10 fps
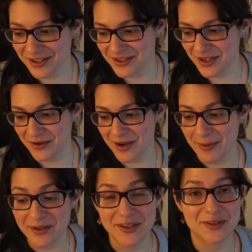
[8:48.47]
So
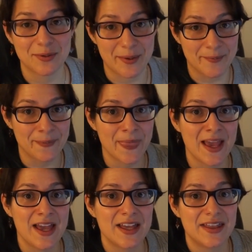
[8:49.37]
about the swim,
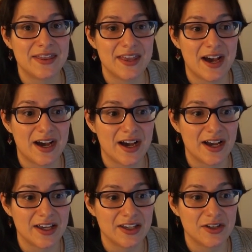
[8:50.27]
uh,
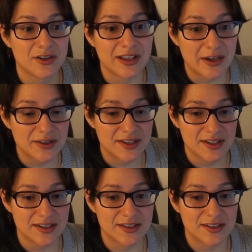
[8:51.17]
you're allowed to